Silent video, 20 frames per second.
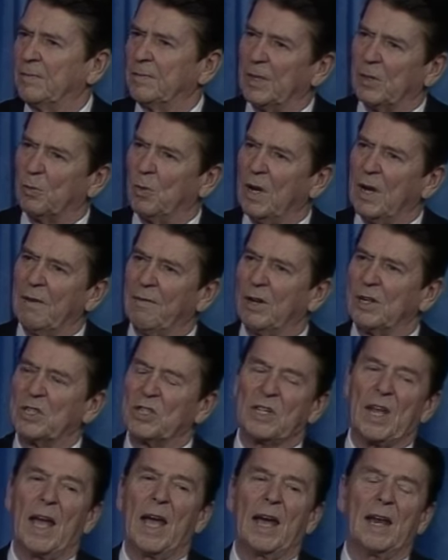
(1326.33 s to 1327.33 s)
But whatever
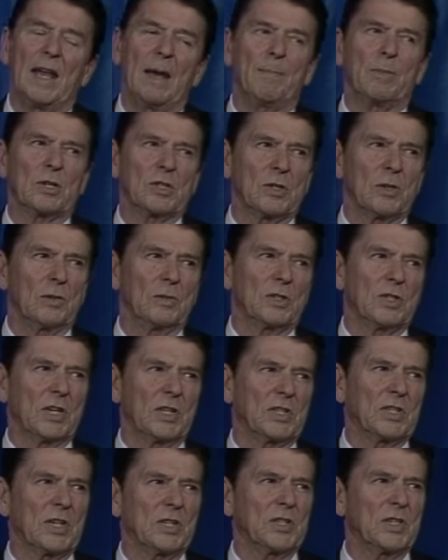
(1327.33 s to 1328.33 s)
sad episodes
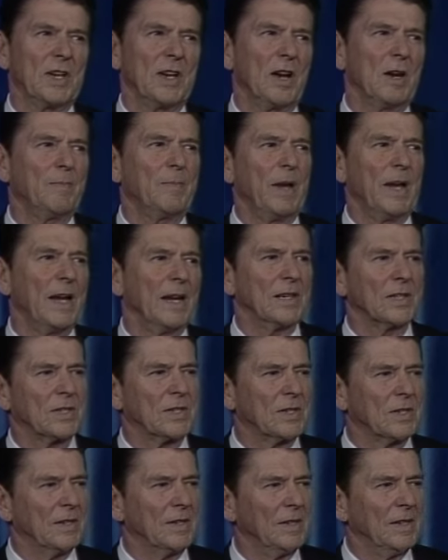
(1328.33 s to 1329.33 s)
exist in our
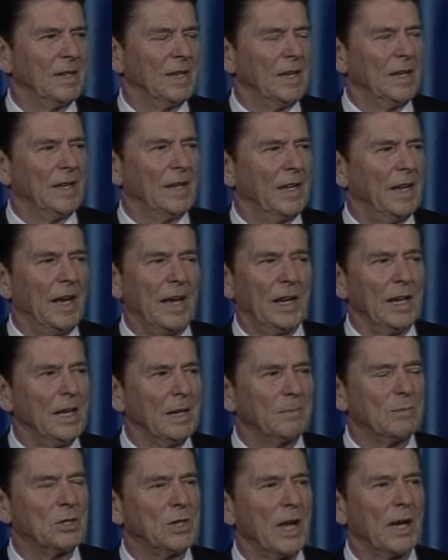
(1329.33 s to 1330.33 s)
past, any
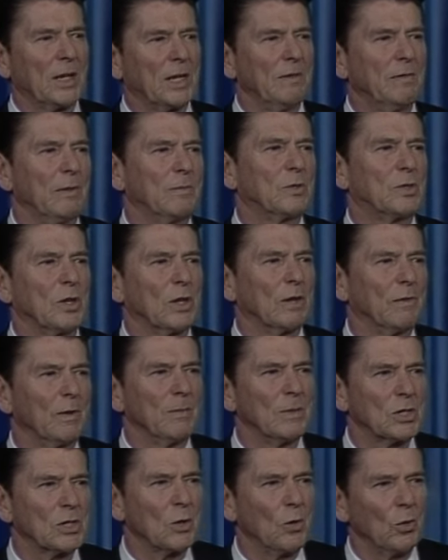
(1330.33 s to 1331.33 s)
objective observer
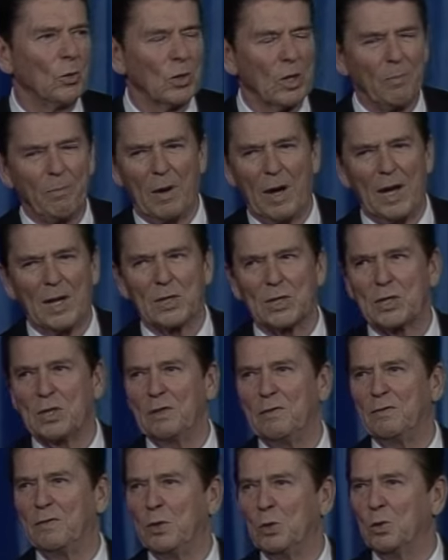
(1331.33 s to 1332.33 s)
must hold a
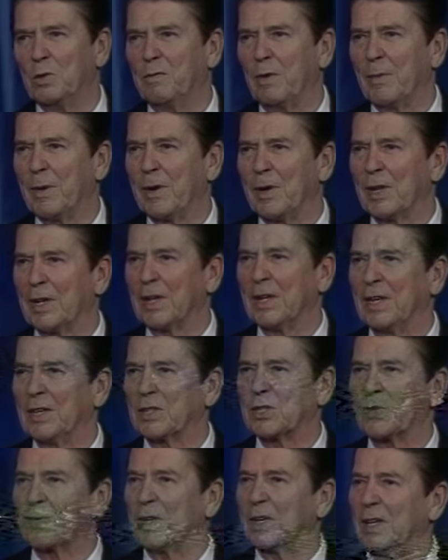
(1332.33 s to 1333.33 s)
positive view of American
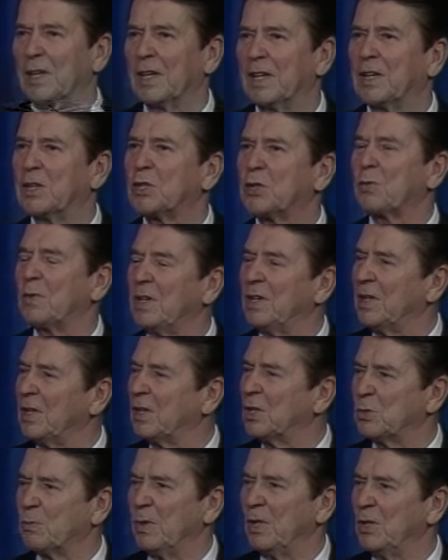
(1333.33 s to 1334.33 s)
history, a history that
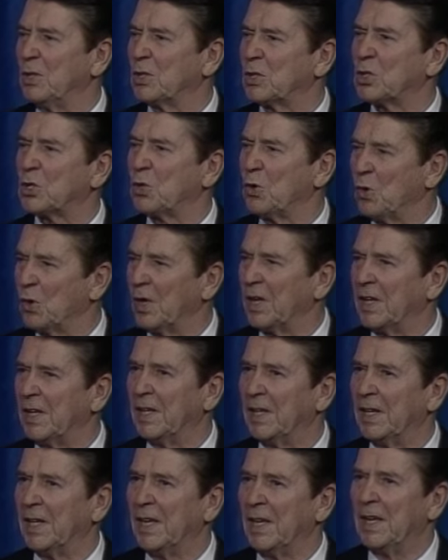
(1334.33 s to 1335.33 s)
has been the story
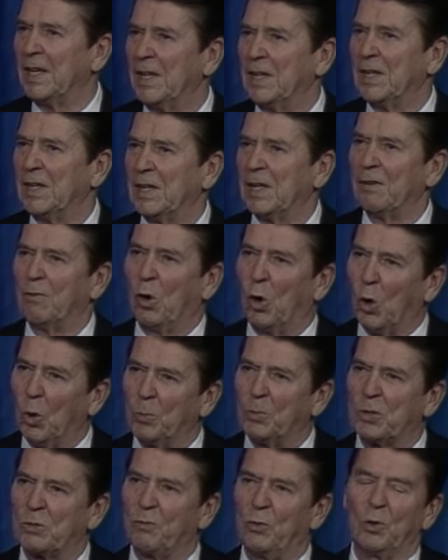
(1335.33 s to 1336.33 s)
of
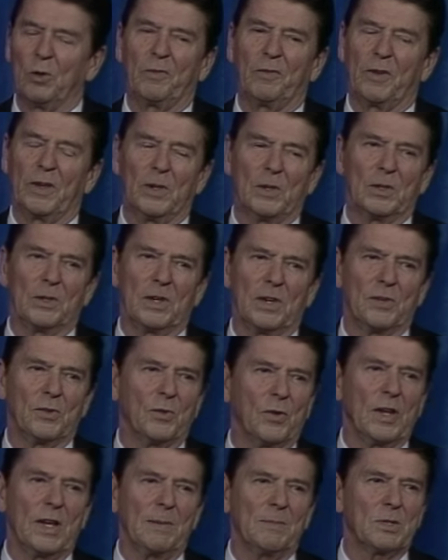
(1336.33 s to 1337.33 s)
hopes fulfilled and
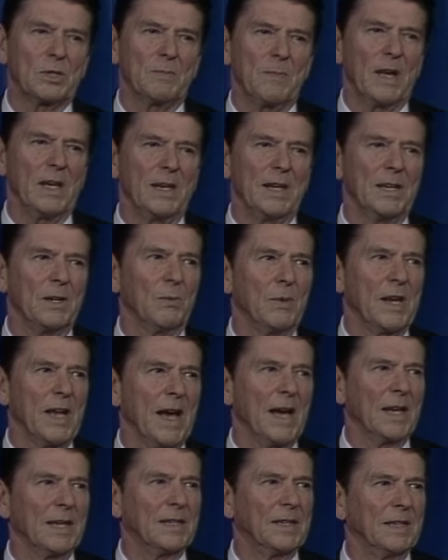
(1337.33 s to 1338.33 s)
dreams made into
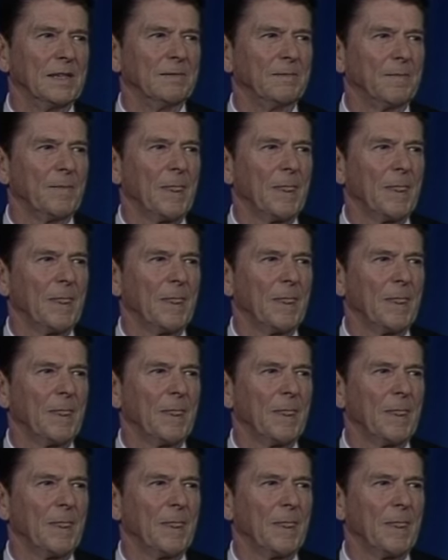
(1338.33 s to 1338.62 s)
reality.